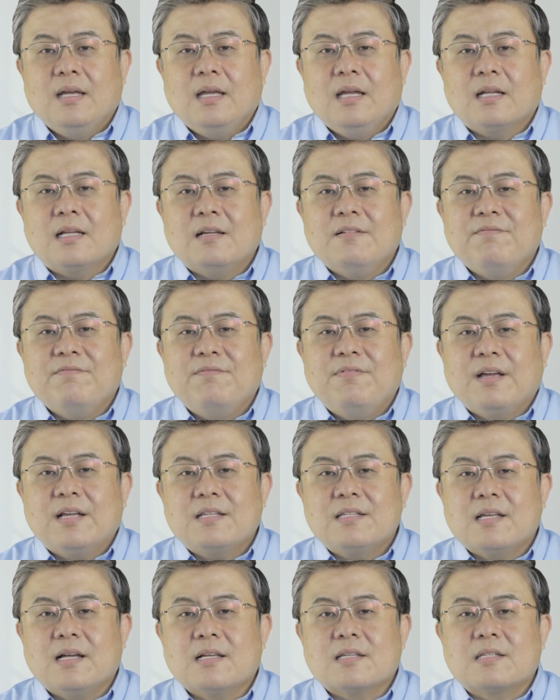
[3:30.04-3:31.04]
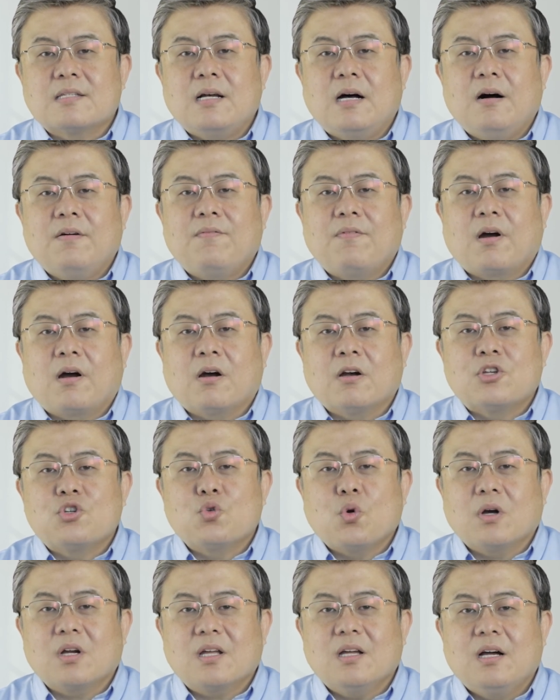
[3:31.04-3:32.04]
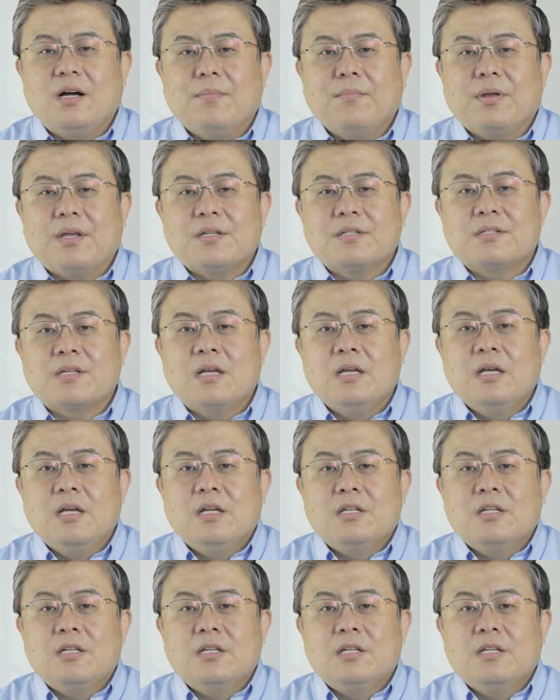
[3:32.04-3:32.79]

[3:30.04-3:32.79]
It convicts us of our shortcomings